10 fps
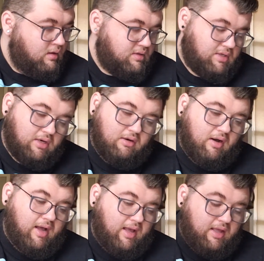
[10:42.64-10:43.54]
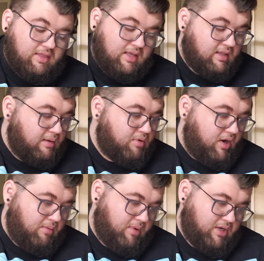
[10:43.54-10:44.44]
So I think that
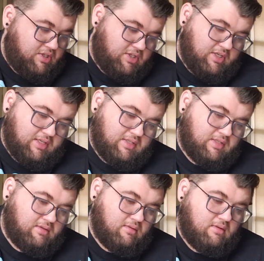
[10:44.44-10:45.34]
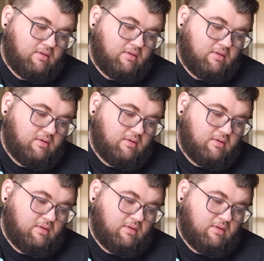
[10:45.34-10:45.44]
pretty much just